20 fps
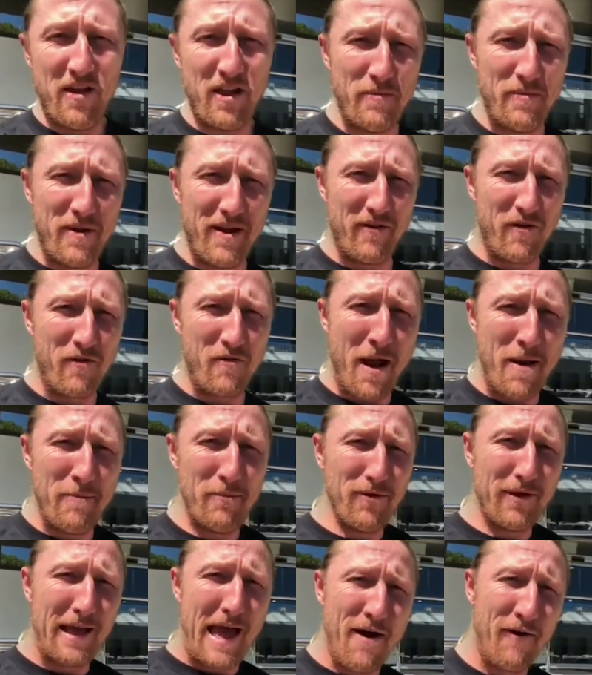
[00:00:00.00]
felt a bit of a
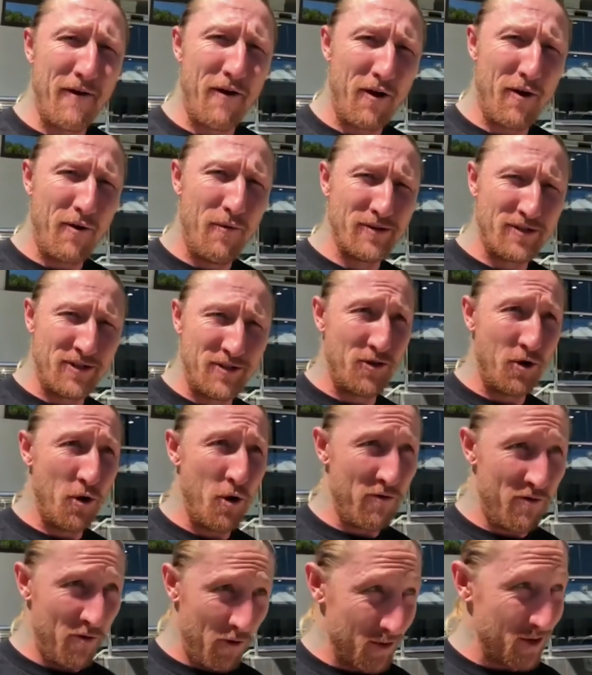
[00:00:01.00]
rumble going on. I
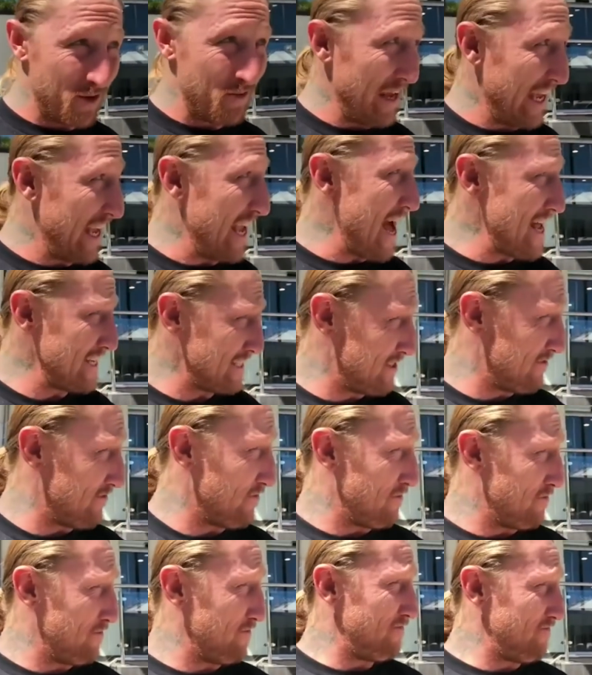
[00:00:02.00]
wasn't sure if it was me guts